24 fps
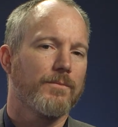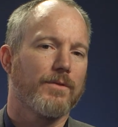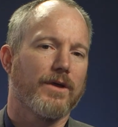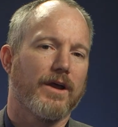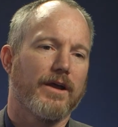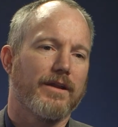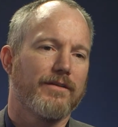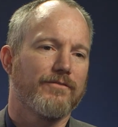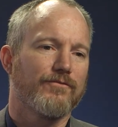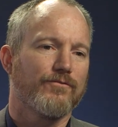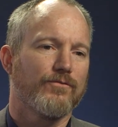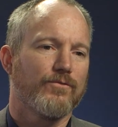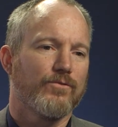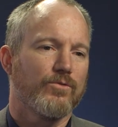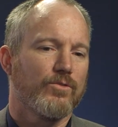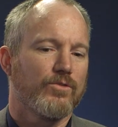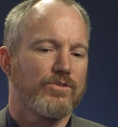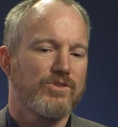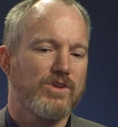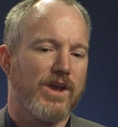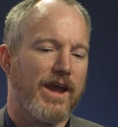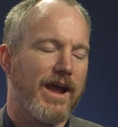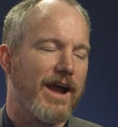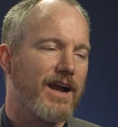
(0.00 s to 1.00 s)
but
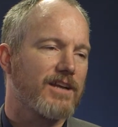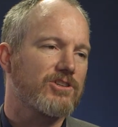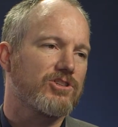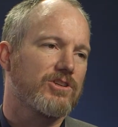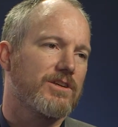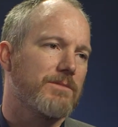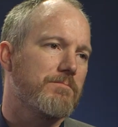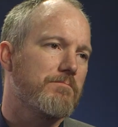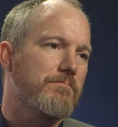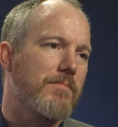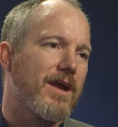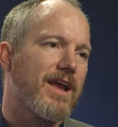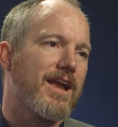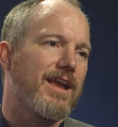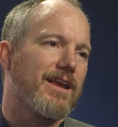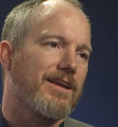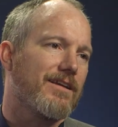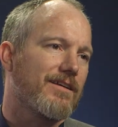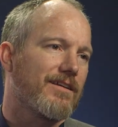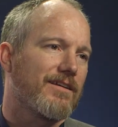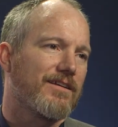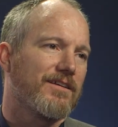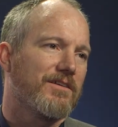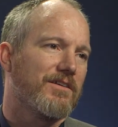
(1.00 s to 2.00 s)
to actually
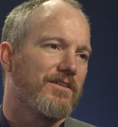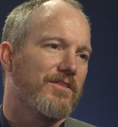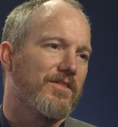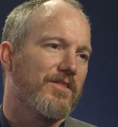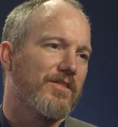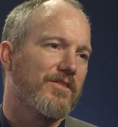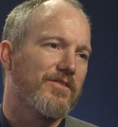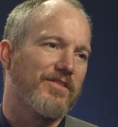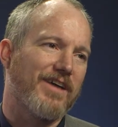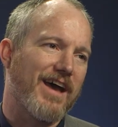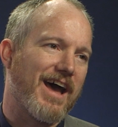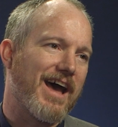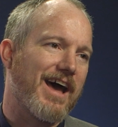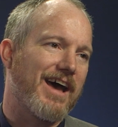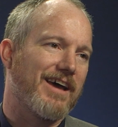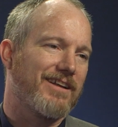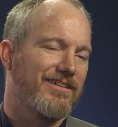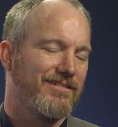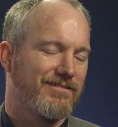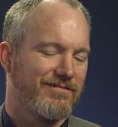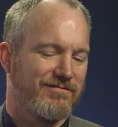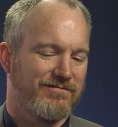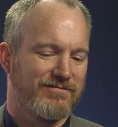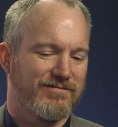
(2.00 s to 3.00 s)
make
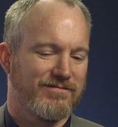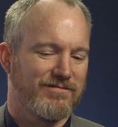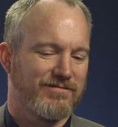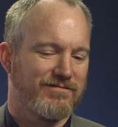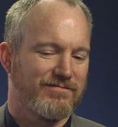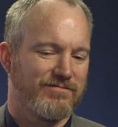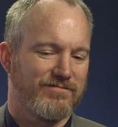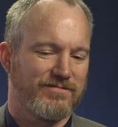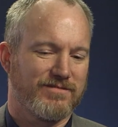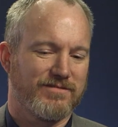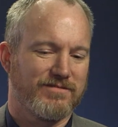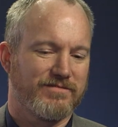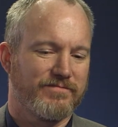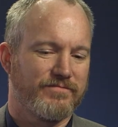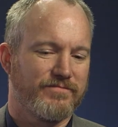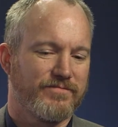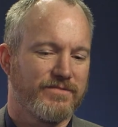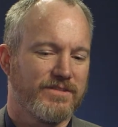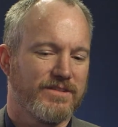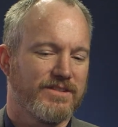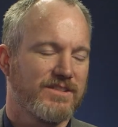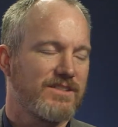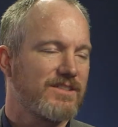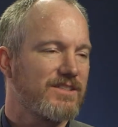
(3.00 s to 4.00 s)
that
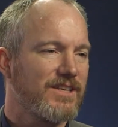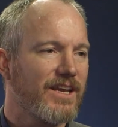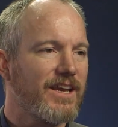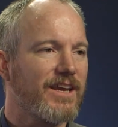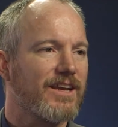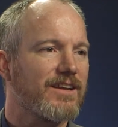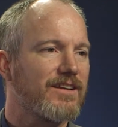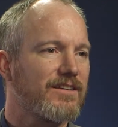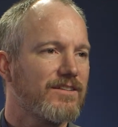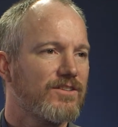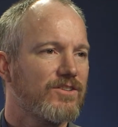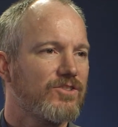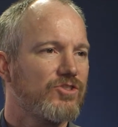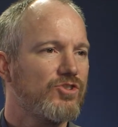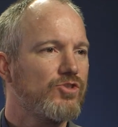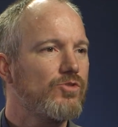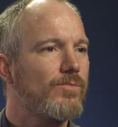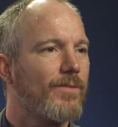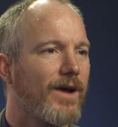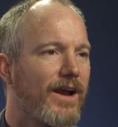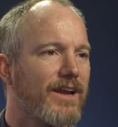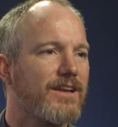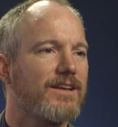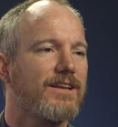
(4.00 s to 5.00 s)
stick,
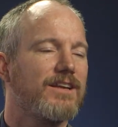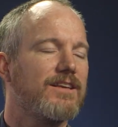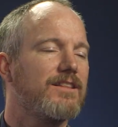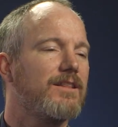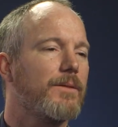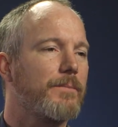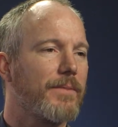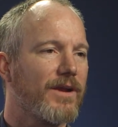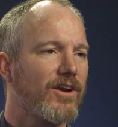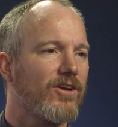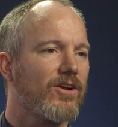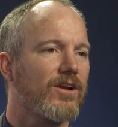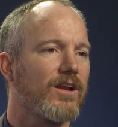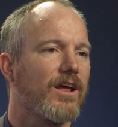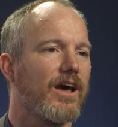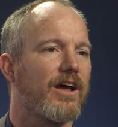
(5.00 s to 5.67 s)
you might need the parent